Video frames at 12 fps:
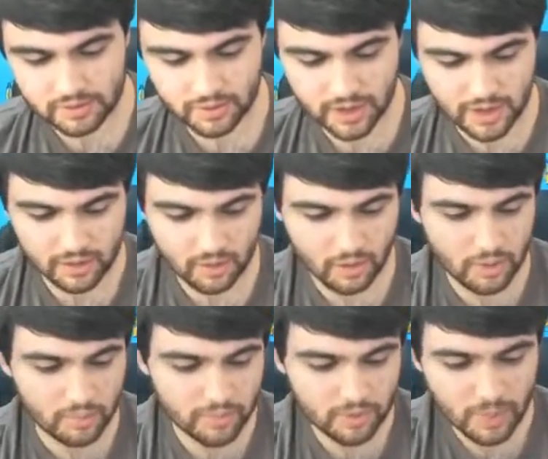All right.
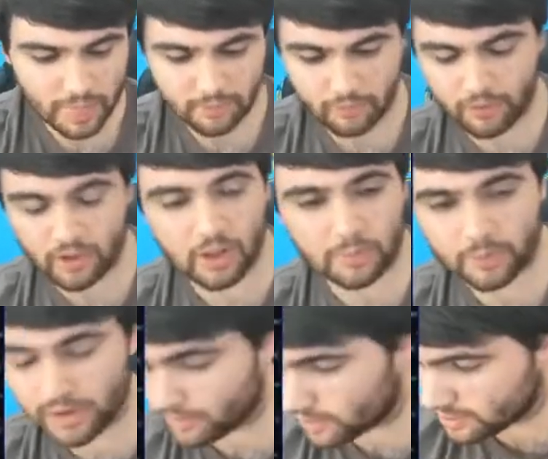Oh, Philip
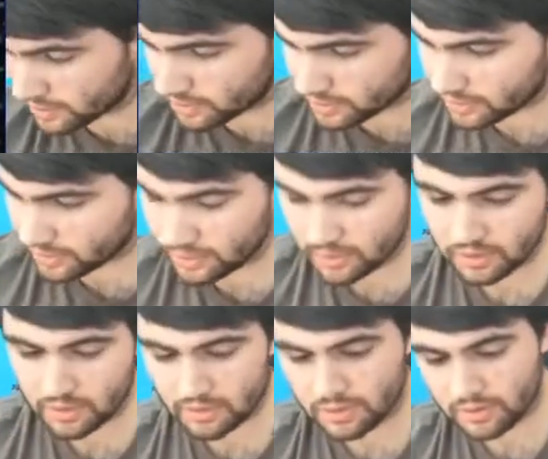Rivers.
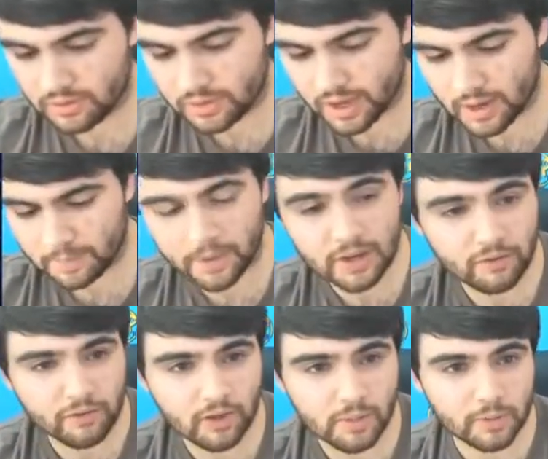Got a pink
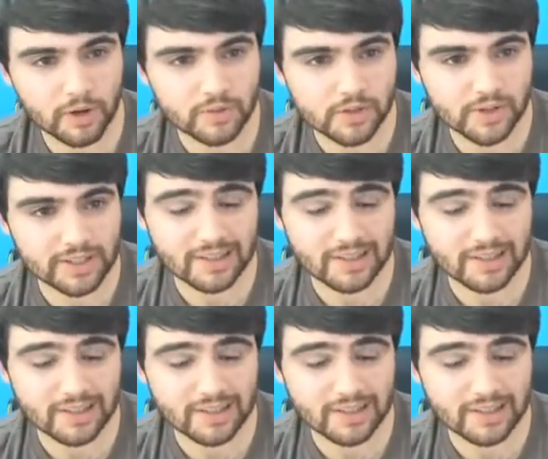Philip Rivers right